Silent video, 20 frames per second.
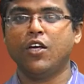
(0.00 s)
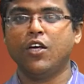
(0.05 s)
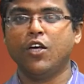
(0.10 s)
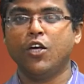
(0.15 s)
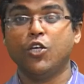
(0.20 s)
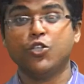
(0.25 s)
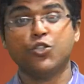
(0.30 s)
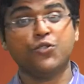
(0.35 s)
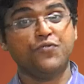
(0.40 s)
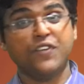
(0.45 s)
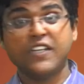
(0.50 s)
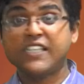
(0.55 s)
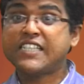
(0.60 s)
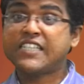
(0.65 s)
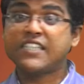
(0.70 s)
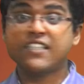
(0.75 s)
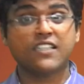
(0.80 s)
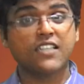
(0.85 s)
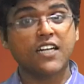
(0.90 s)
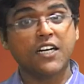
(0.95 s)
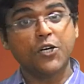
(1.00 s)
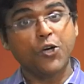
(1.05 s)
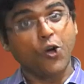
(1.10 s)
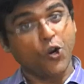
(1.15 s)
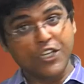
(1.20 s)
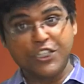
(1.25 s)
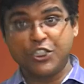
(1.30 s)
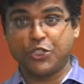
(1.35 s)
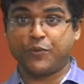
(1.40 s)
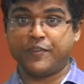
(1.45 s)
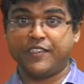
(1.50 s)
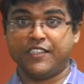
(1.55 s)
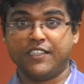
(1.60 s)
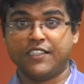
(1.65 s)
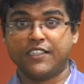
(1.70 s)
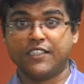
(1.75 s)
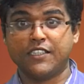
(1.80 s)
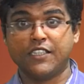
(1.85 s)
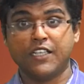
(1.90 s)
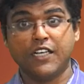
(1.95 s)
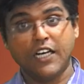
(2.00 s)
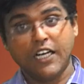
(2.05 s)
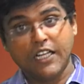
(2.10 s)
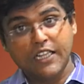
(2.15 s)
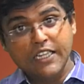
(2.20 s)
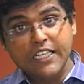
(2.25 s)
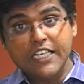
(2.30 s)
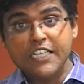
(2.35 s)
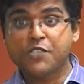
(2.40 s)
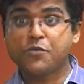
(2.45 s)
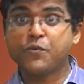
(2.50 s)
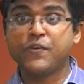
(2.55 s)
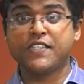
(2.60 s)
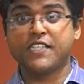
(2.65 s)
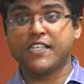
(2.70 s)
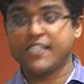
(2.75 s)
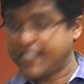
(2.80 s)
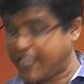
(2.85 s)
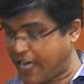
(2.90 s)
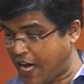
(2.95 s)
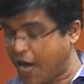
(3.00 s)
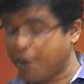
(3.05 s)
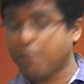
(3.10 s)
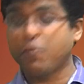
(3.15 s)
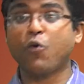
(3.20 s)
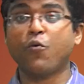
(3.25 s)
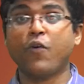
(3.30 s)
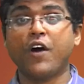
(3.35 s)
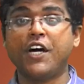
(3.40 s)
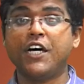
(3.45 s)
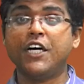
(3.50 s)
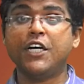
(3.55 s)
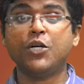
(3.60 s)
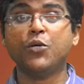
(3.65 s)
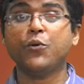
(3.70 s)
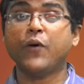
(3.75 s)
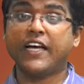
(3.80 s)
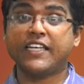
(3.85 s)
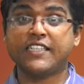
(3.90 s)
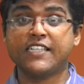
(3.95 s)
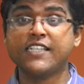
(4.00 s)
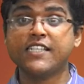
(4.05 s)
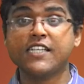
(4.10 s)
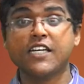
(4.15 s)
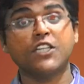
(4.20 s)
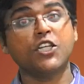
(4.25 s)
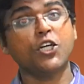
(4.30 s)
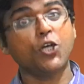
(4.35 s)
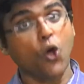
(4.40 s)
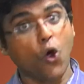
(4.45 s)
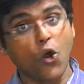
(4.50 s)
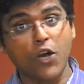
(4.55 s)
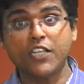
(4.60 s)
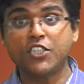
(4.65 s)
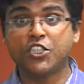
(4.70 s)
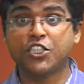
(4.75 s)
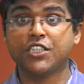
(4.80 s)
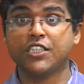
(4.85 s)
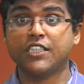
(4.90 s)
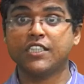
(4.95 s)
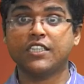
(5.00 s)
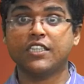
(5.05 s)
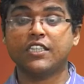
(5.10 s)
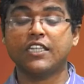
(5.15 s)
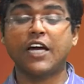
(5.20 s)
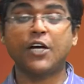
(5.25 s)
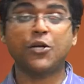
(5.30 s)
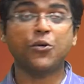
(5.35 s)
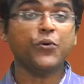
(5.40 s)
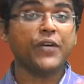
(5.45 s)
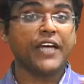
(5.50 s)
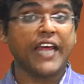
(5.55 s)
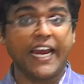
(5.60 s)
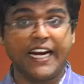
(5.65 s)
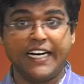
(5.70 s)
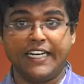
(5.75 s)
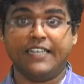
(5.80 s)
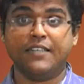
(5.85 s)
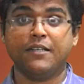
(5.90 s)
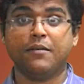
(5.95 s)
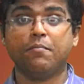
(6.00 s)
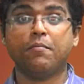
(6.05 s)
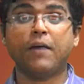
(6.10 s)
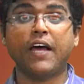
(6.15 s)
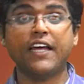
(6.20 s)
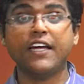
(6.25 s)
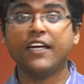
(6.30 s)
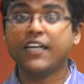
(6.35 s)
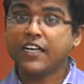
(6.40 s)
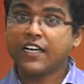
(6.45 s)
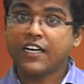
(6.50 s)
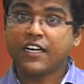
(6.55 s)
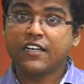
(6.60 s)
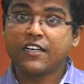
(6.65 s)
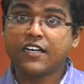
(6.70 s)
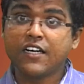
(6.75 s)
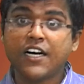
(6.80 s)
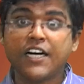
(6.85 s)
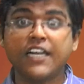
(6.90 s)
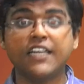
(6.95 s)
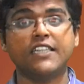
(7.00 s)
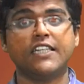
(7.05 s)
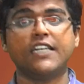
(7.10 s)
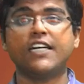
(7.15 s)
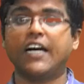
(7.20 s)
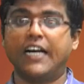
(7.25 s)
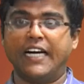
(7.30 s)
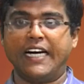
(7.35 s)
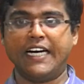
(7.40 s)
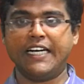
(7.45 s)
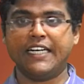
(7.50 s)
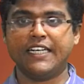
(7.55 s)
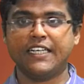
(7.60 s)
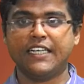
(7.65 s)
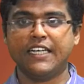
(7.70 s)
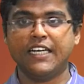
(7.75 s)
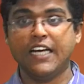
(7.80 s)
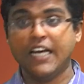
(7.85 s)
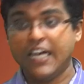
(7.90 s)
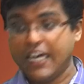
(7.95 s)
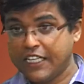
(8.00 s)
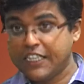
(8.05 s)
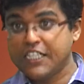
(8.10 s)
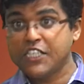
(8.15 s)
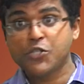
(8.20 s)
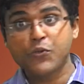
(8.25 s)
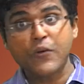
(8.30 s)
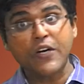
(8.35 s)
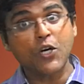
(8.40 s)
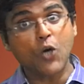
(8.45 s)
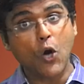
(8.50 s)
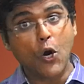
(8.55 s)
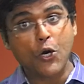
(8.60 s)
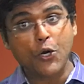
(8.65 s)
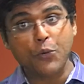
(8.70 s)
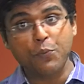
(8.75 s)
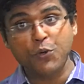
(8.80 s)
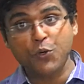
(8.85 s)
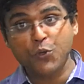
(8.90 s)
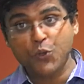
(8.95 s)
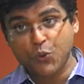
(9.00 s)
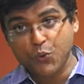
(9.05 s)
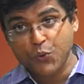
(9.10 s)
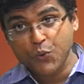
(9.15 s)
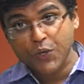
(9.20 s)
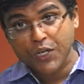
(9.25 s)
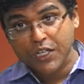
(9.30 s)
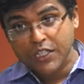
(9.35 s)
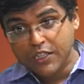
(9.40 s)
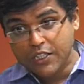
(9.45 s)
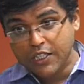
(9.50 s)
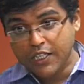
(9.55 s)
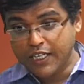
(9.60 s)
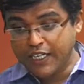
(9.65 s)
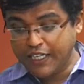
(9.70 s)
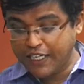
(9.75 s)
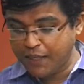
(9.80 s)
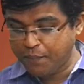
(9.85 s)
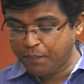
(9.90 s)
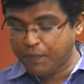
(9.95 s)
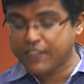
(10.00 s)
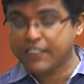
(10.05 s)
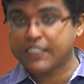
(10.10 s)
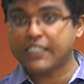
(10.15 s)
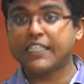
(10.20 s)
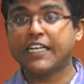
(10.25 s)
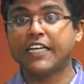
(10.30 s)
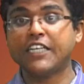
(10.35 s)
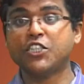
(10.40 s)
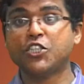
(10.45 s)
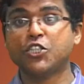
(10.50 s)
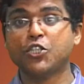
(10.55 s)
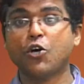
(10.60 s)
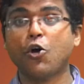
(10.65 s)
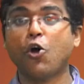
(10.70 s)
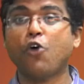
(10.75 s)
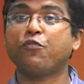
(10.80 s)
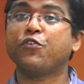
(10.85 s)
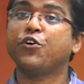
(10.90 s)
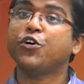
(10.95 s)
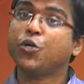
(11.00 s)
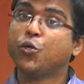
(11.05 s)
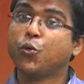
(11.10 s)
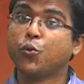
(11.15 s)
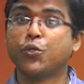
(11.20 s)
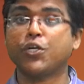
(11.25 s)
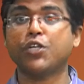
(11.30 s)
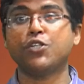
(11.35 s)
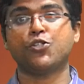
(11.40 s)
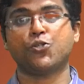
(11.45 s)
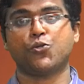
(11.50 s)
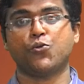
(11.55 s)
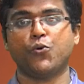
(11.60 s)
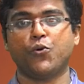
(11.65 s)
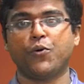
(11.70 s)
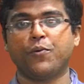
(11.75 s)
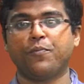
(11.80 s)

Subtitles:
So first is the knowledge quizzes. These quizzes are provided to assess the knowledge that you gained by learning the content. This will contribute to 30% of your total score.